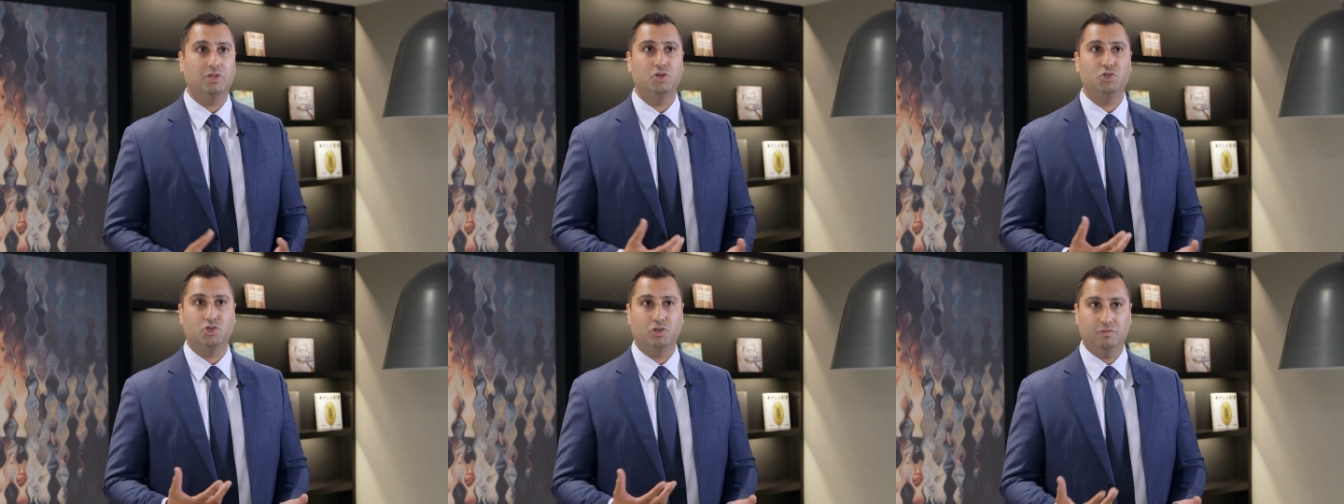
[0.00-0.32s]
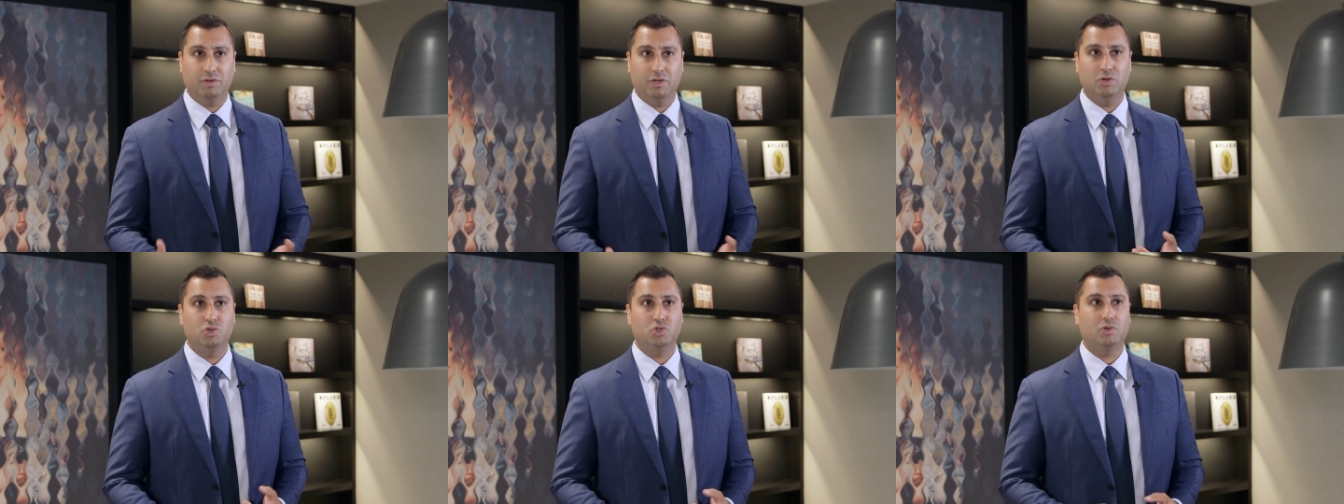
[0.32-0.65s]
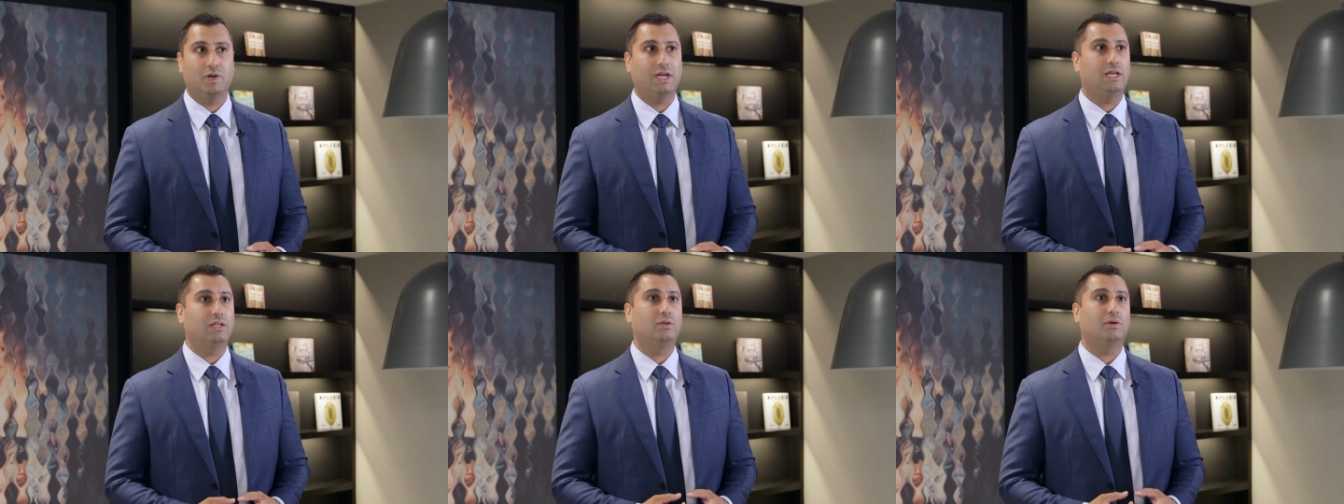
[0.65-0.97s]
intraview
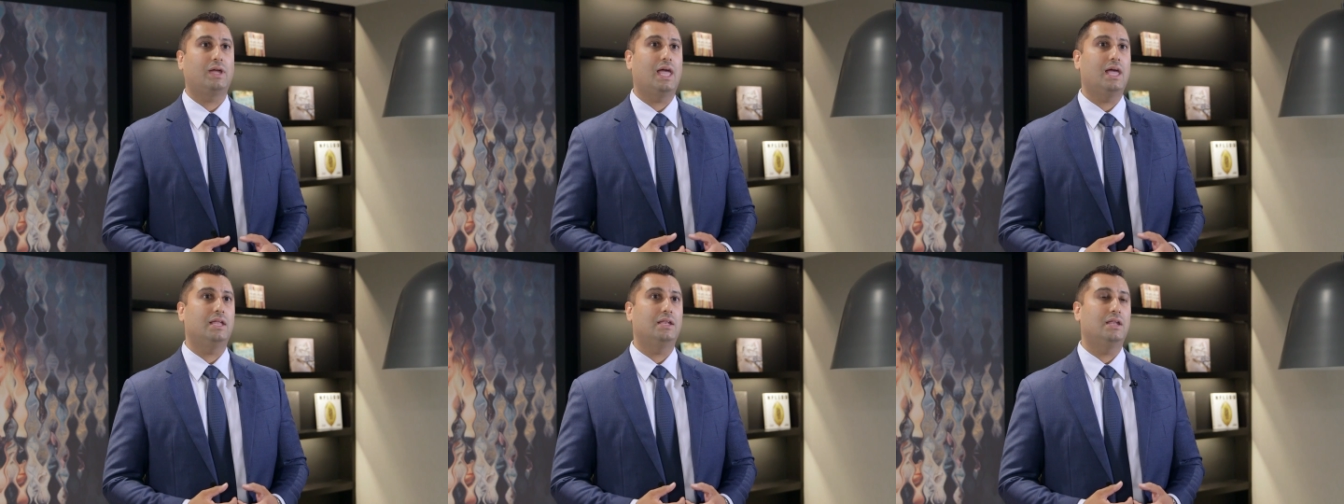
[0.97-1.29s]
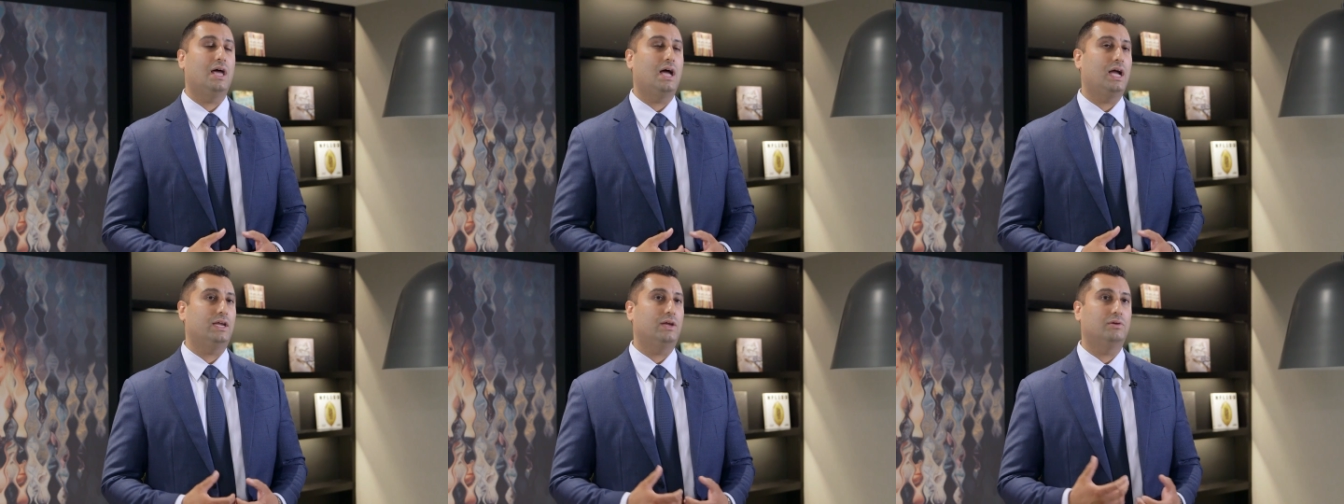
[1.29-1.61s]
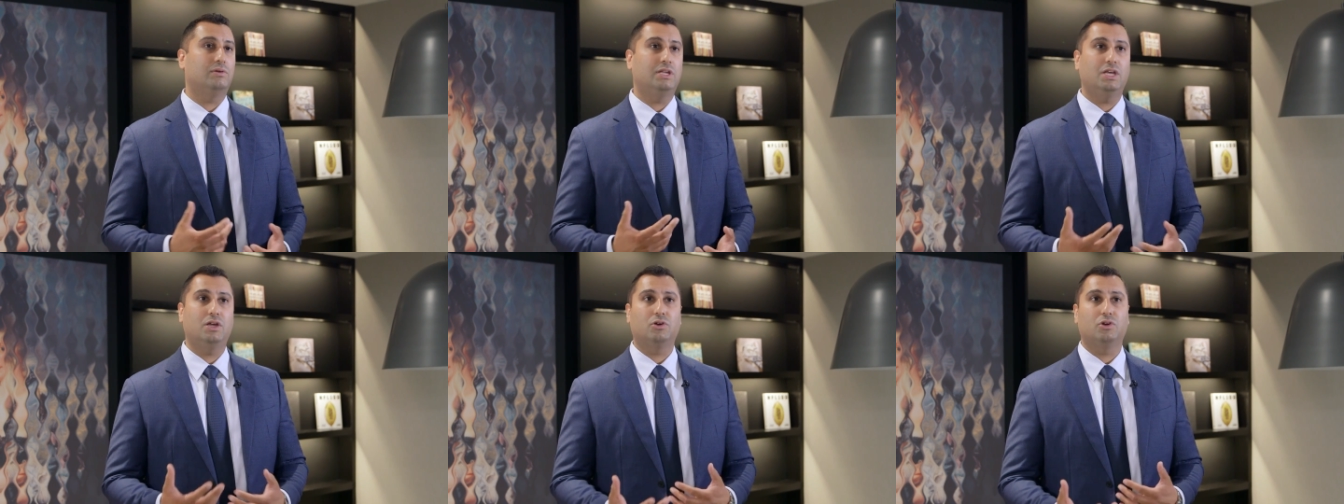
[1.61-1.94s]
so I can look at
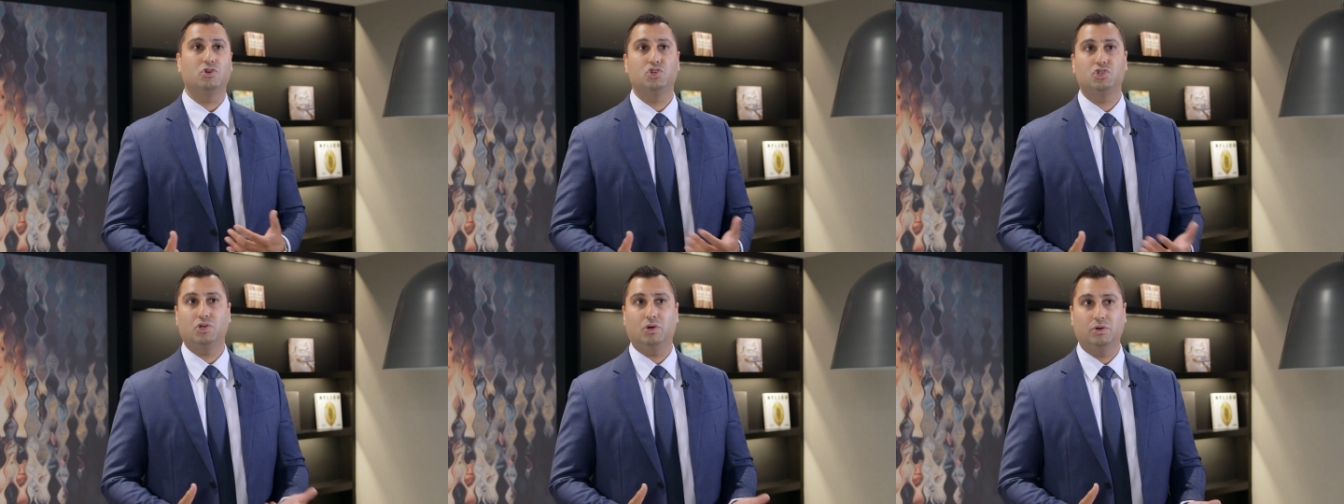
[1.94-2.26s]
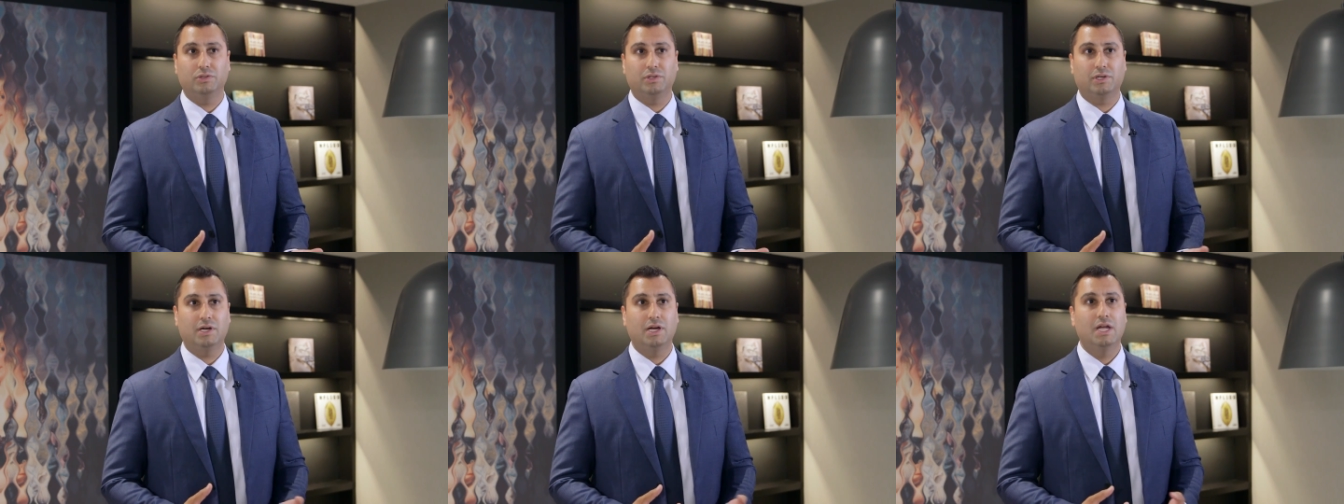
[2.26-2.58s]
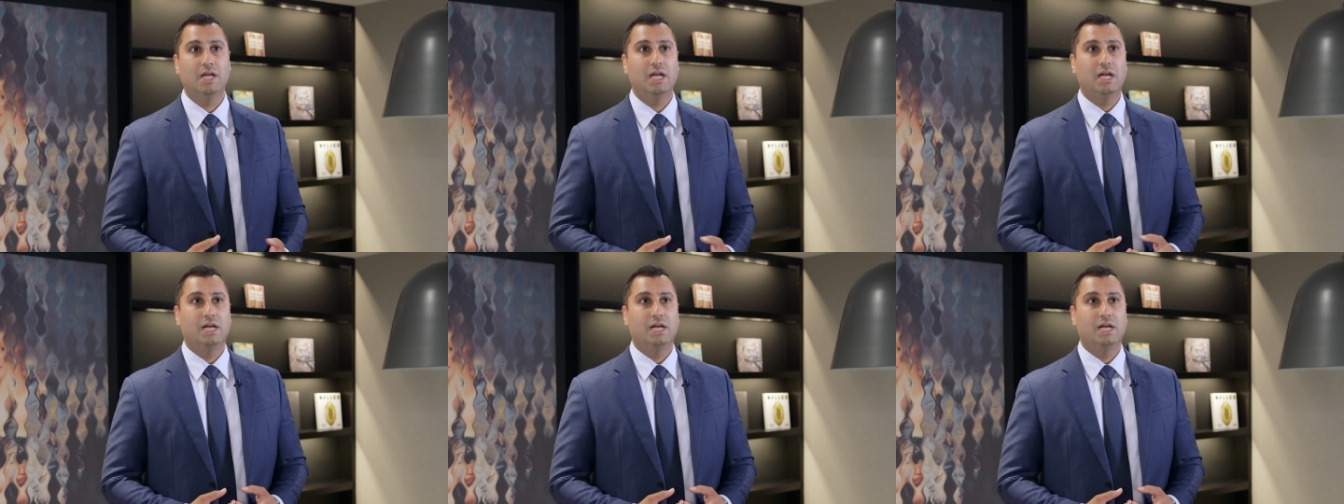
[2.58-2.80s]
your knee or your shoulder